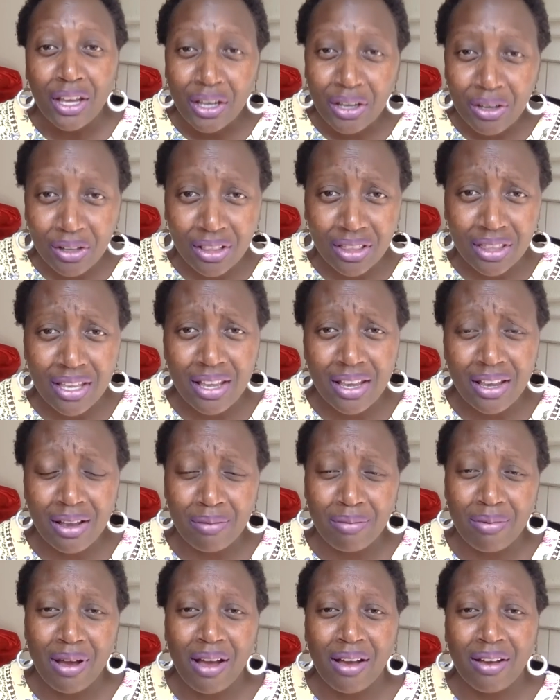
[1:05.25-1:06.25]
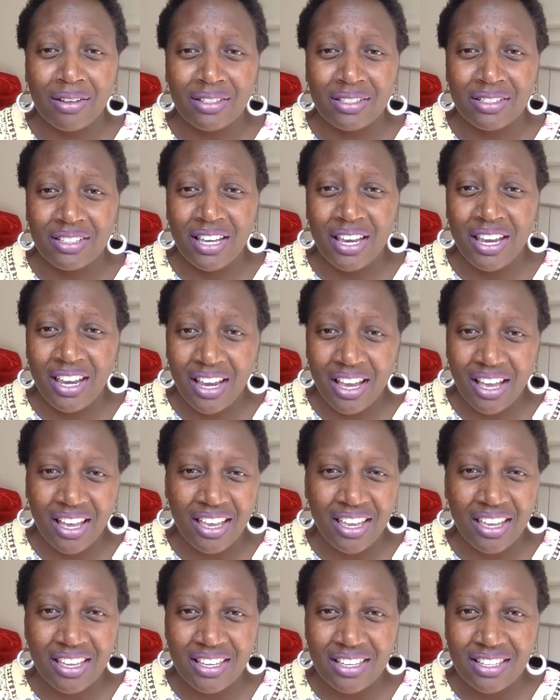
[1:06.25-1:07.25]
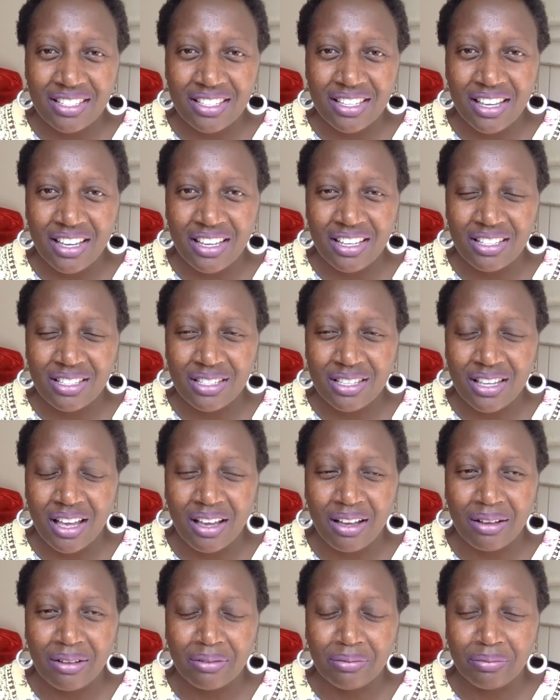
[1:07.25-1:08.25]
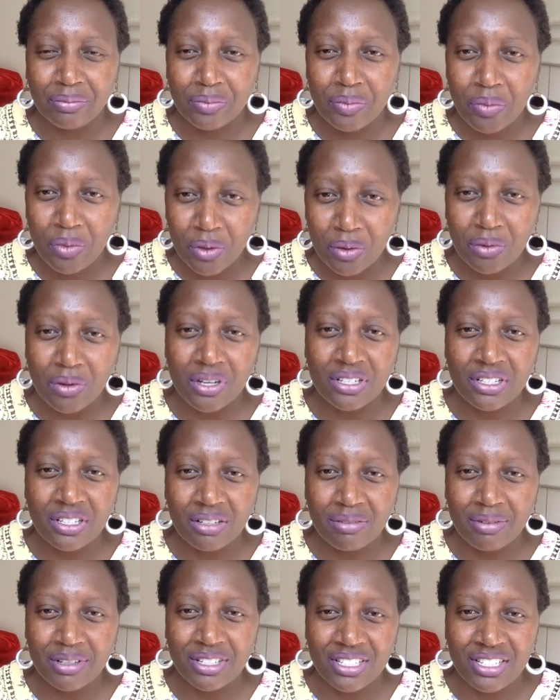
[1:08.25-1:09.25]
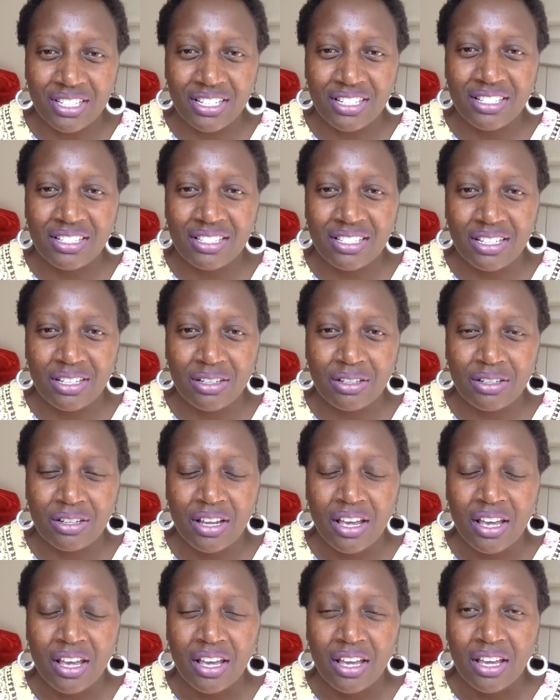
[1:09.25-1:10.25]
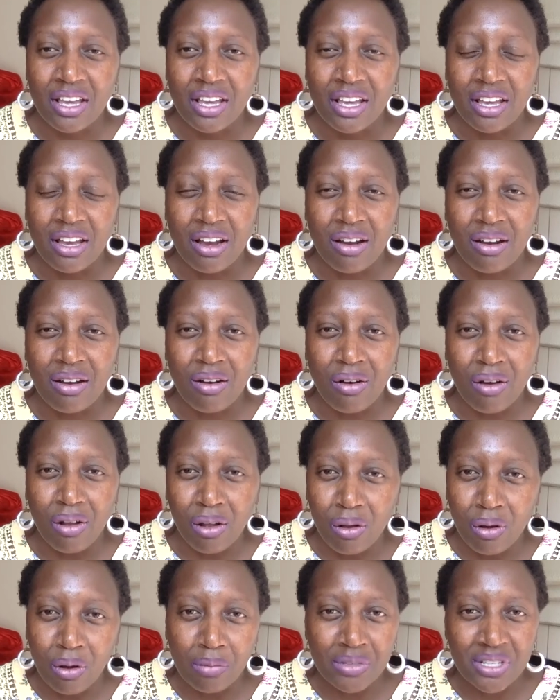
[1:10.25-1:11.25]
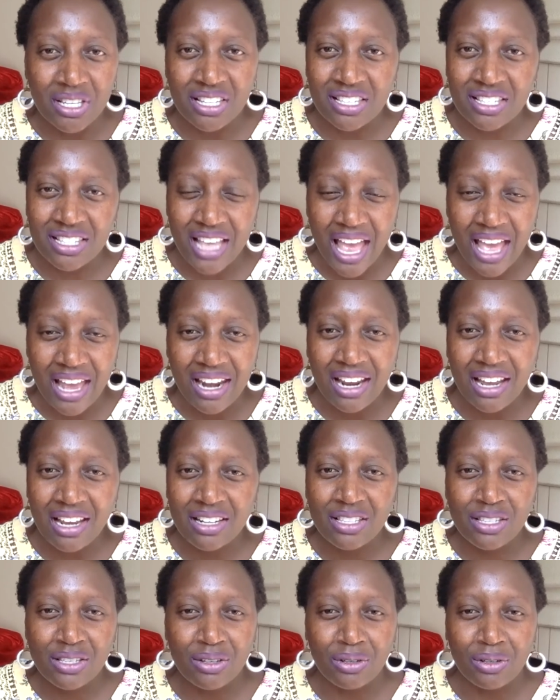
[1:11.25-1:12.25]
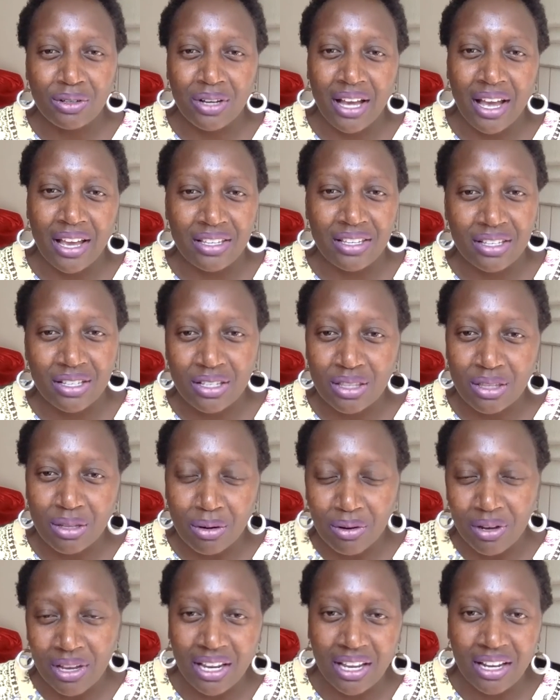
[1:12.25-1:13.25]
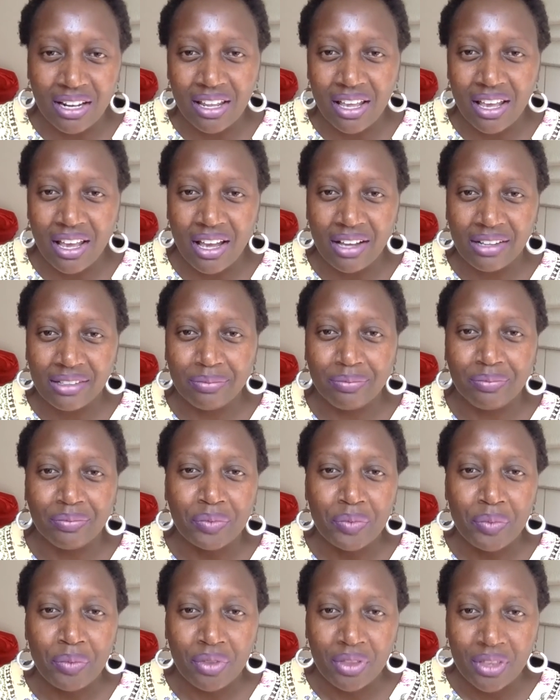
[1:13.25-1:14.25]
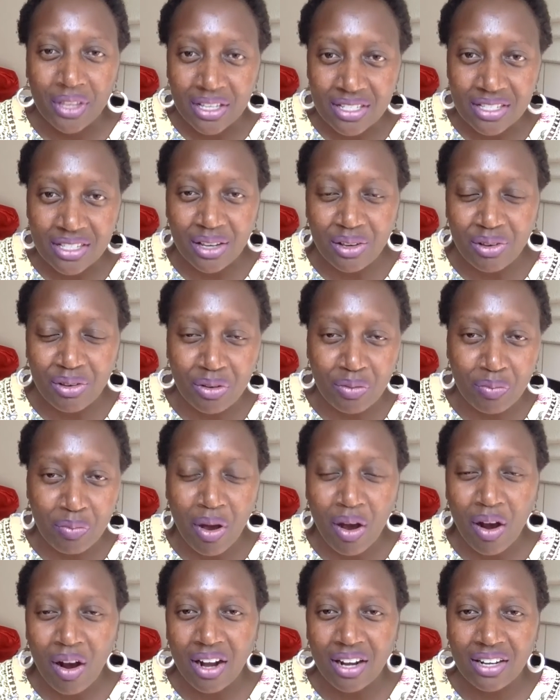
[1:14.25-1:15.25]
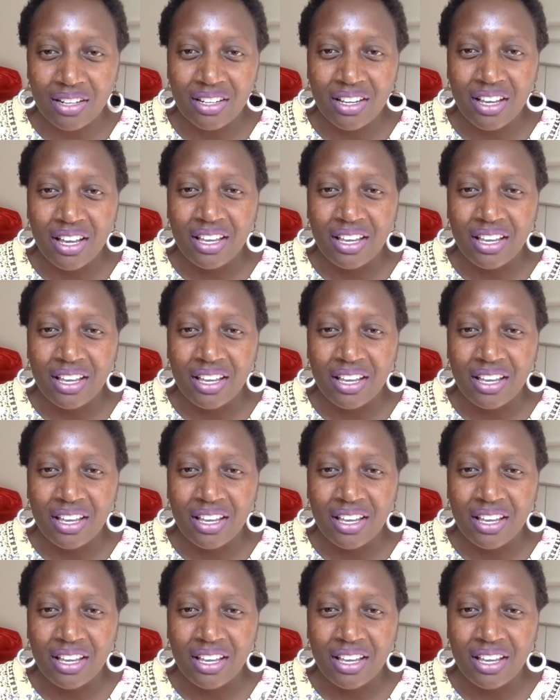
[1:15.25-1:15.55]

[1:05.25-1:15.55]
Good thing about here is there's washing machines in all homes. It's standard, so I just throw it in there. That's the good part.